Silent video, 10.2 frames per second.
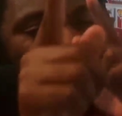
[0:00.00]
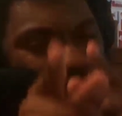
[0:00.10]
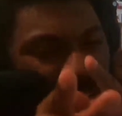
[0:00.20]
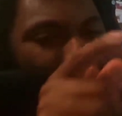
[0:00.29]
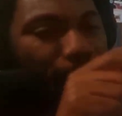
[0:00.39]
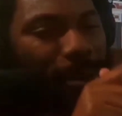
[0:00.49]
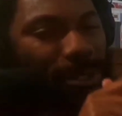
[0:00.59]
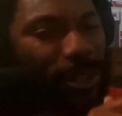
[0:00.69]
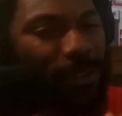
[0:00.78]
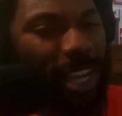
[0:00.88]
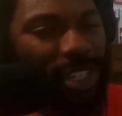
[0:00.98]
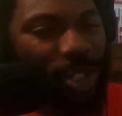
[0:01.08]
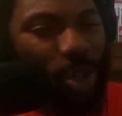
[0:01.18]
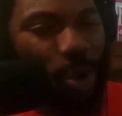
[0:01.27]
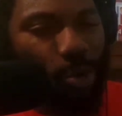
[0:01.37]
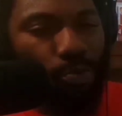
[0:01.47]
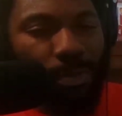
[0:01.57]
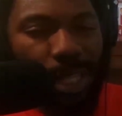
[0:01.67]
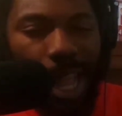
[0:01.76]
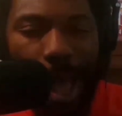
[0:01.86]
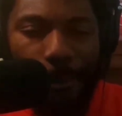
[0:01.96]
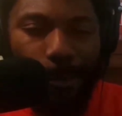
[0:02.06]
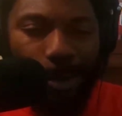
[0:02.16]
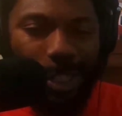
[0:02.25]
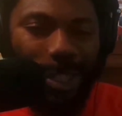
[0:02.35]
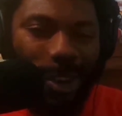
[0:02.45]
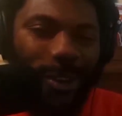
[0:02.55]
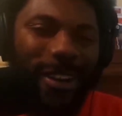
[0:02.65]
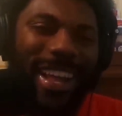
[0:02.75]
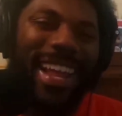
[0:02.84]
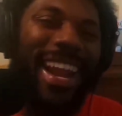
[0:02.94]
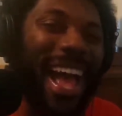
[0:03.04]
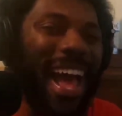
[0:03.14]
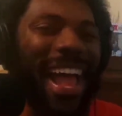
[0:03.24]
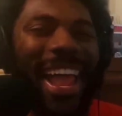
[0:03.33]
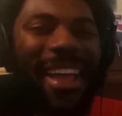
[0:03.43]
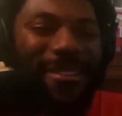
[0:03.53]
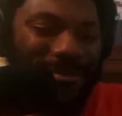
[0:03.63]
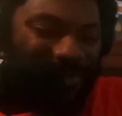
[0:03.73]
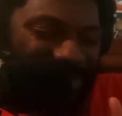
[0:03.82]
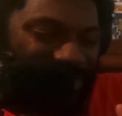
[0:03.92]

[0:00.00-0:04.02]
Turn your post notifications on. I'm emotional and I am